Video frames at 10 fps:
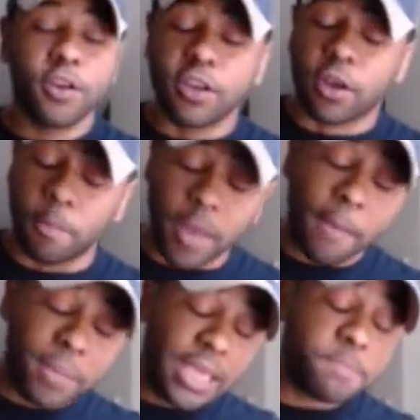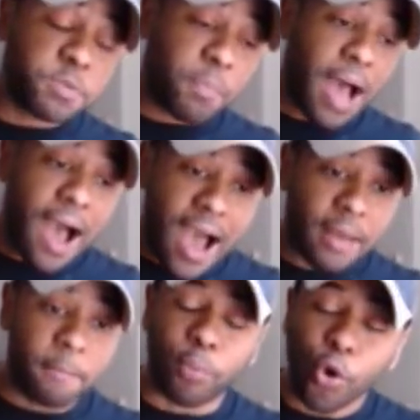Khabib's
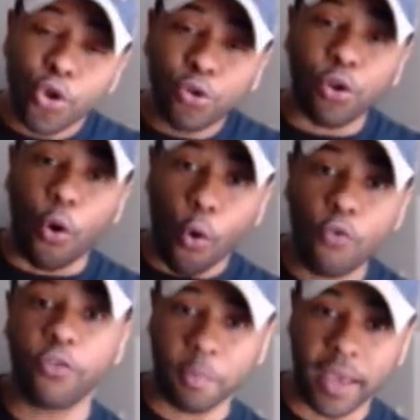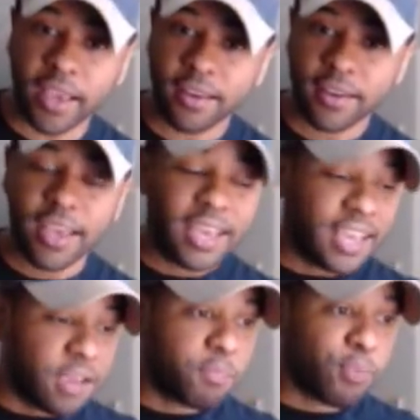pot boiled over, man.
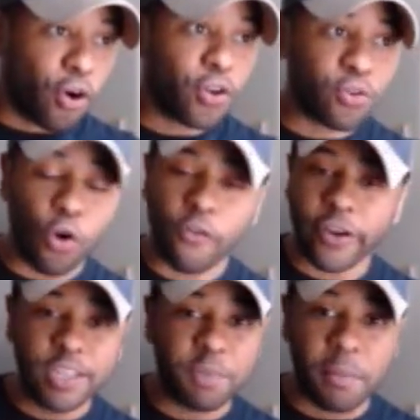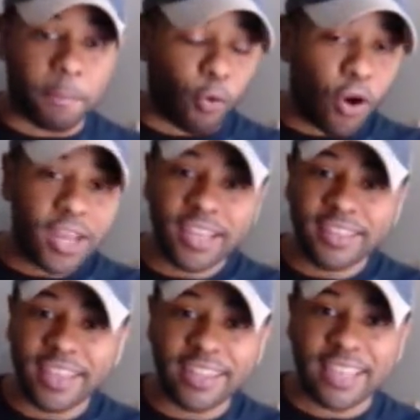He boiled over. He's been
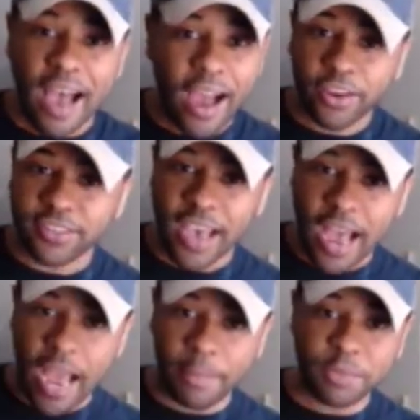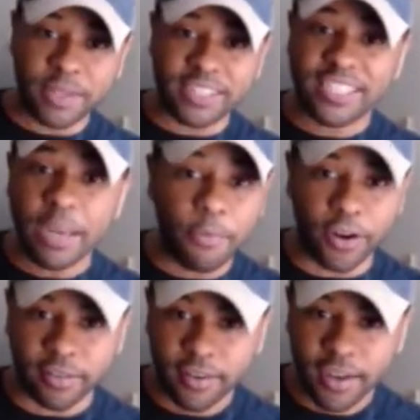boiling the entire time. He's been
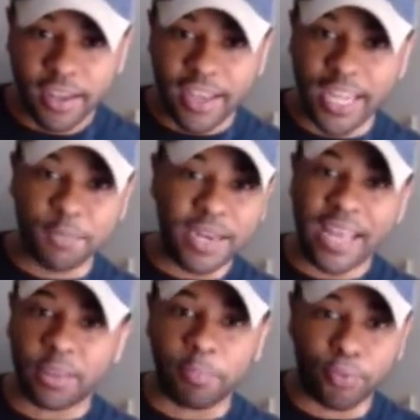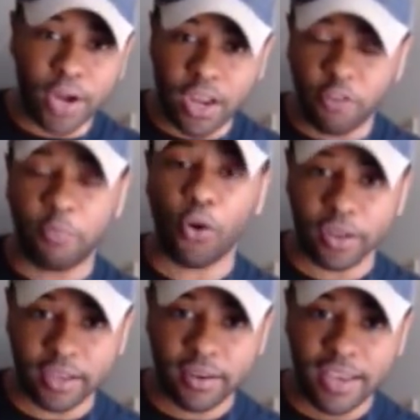simmering. It's been at the brink of
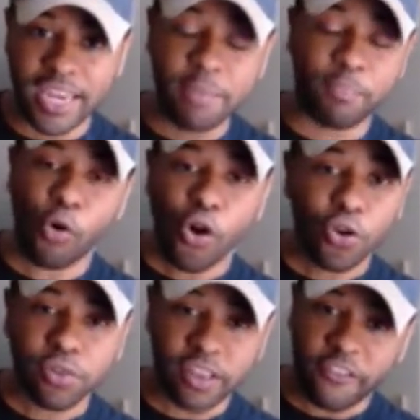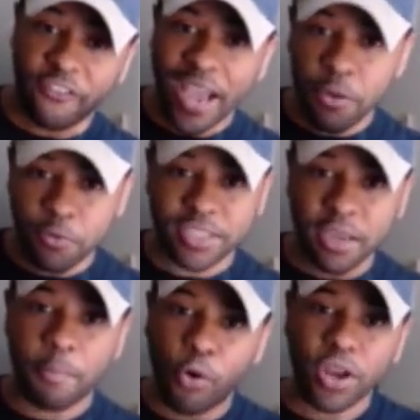boiling. And he boiled. The fight was
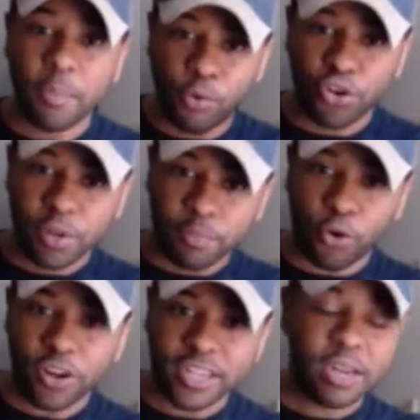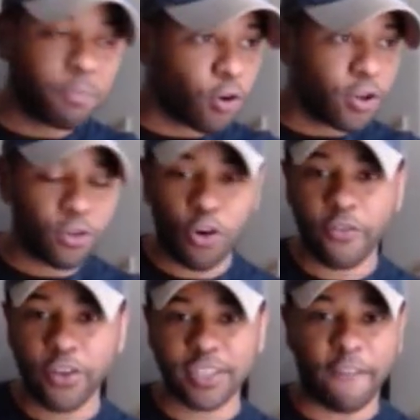him boiling, and he boiled
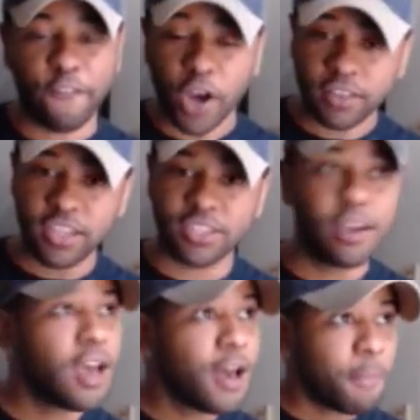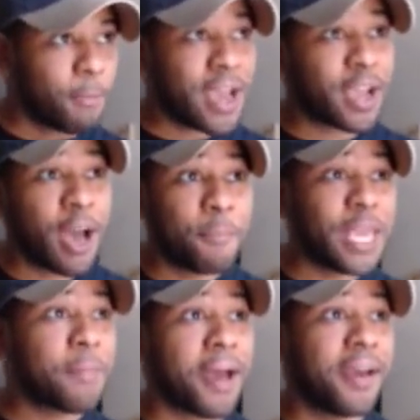over. He's like, fuck this shit. My man
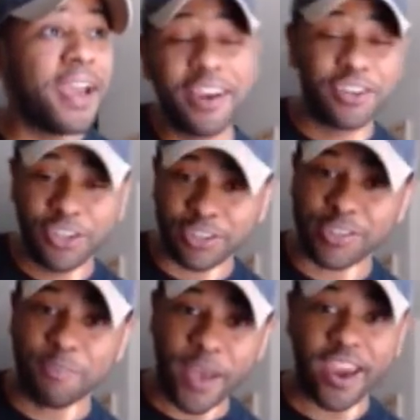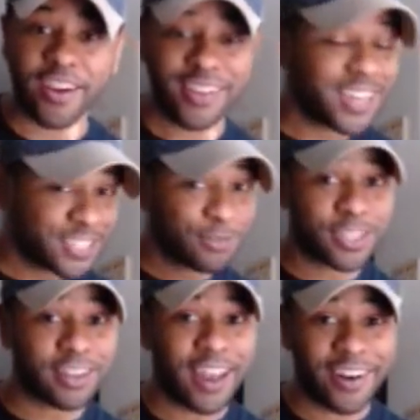Khabib had energy to spare. That shit
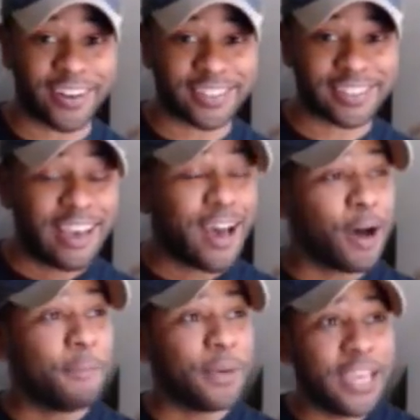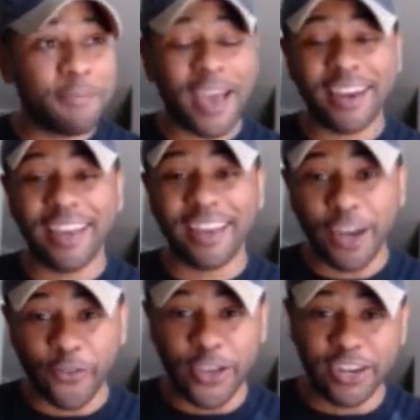was hilarious. Khabib had
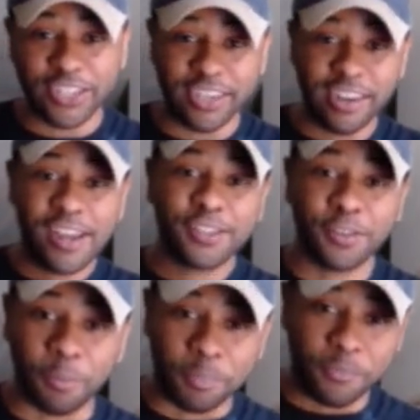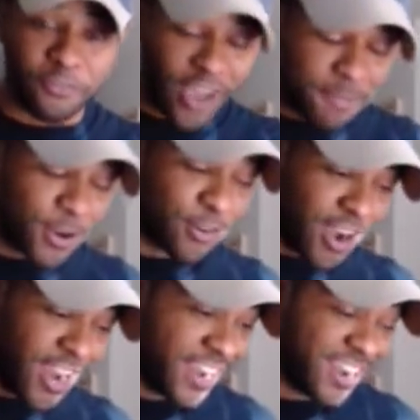enough energy to fight
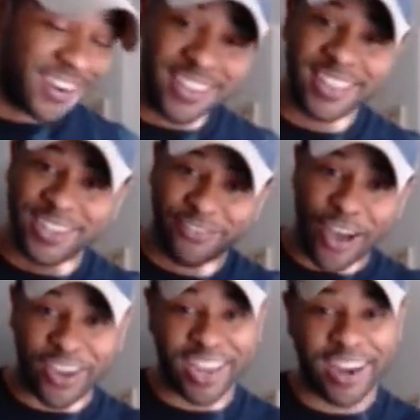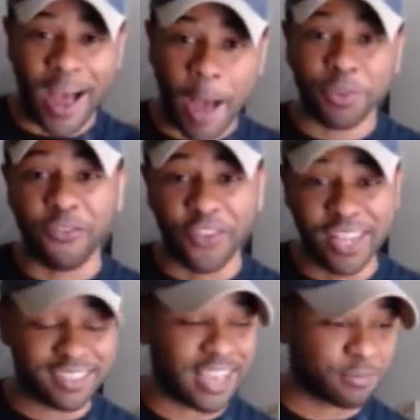McGregor and then fucking hop the
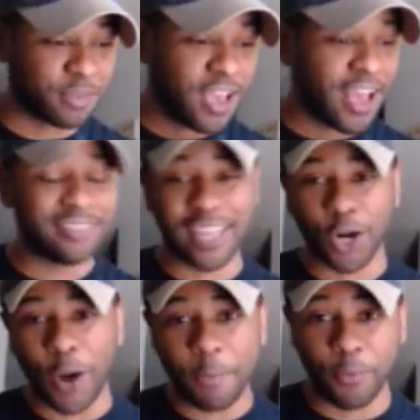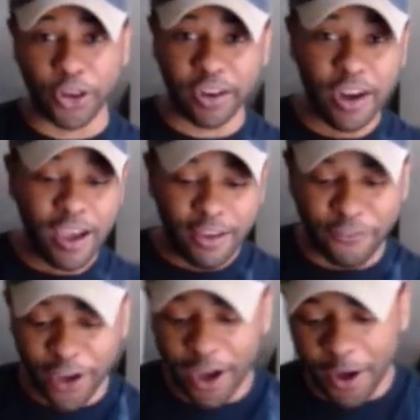fence, as Dana White put it.
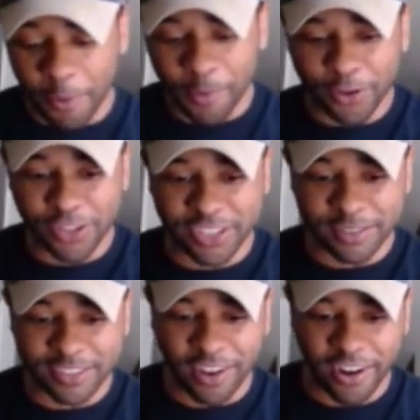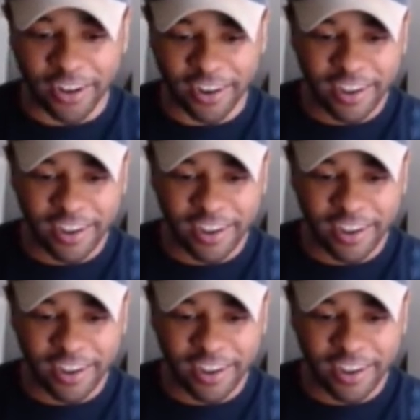Oh shit, sorry.